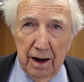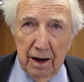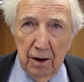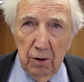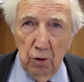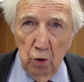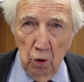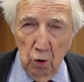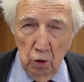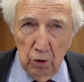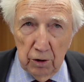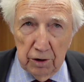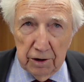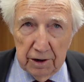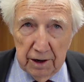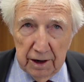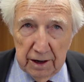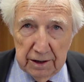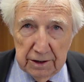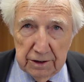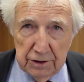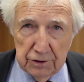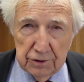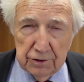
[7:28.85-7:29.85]

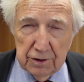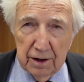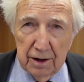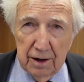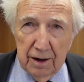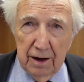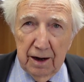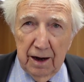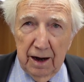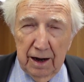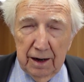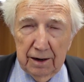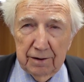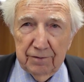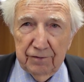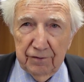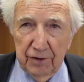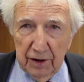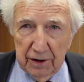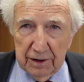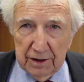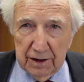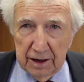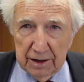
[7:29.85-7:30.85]
organized and
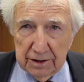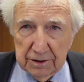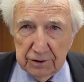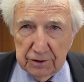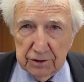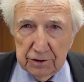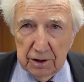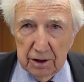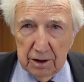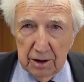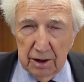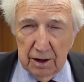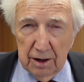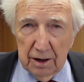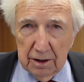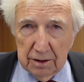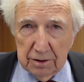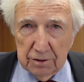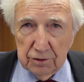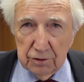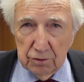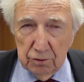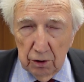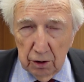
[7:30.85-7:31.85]
financed,
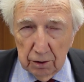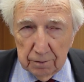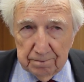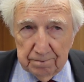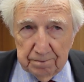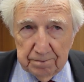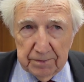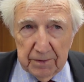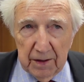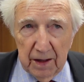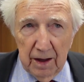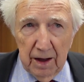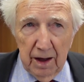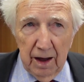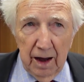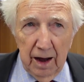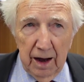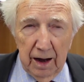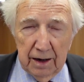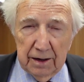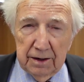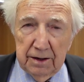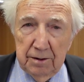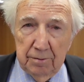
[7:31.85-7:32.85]
and so on.
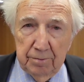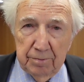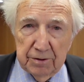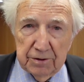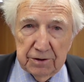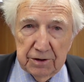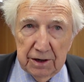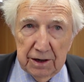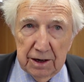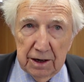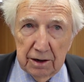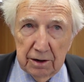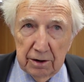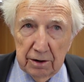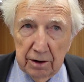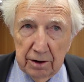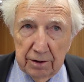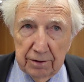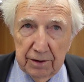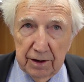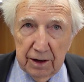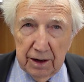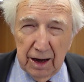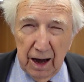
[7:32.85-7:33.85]
And in particular, I
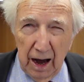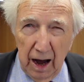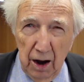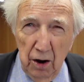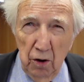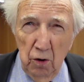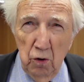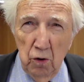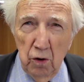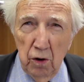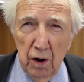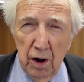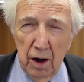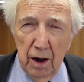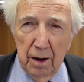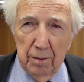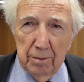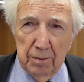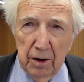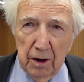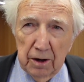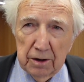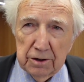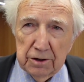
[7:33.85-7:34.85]
think, how
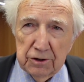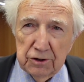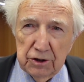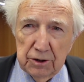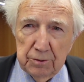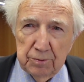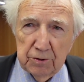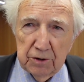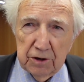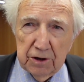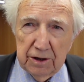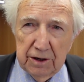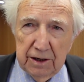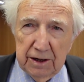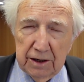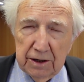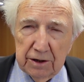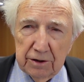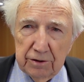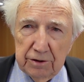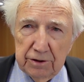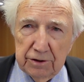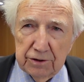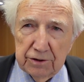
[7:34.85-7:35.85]
partnerships can
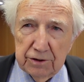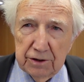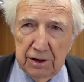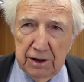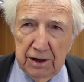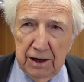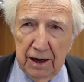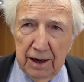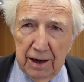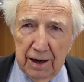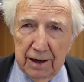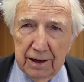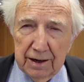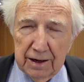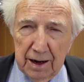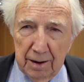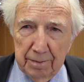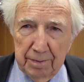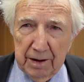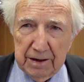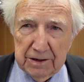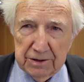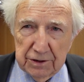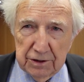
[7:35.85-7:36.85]
increase the
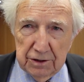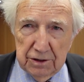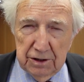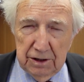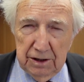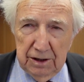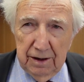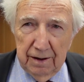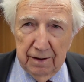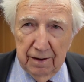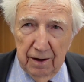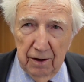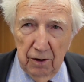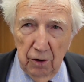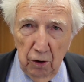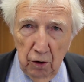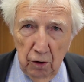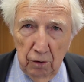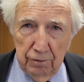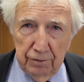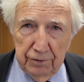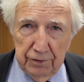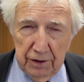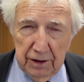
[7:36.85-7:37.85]
capacity
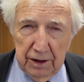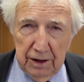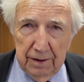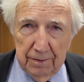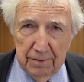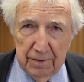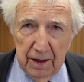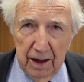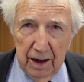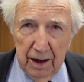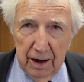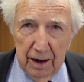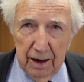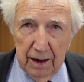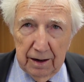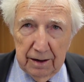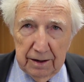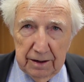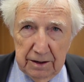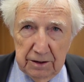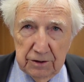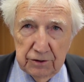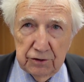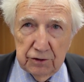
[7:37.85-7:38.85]
of the
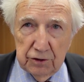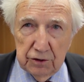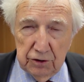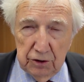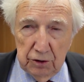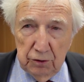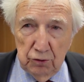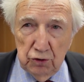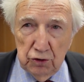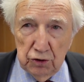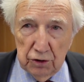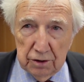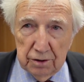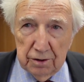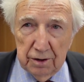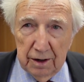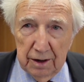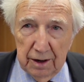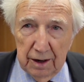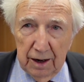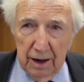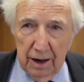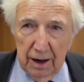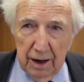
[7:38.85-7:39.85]
institution
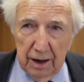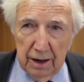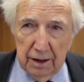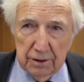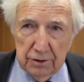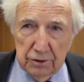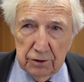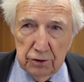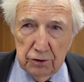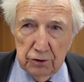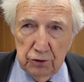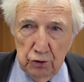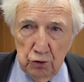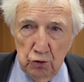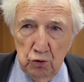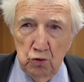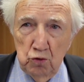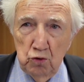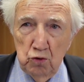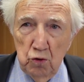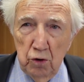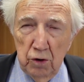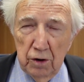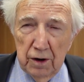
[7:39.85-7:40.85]
to do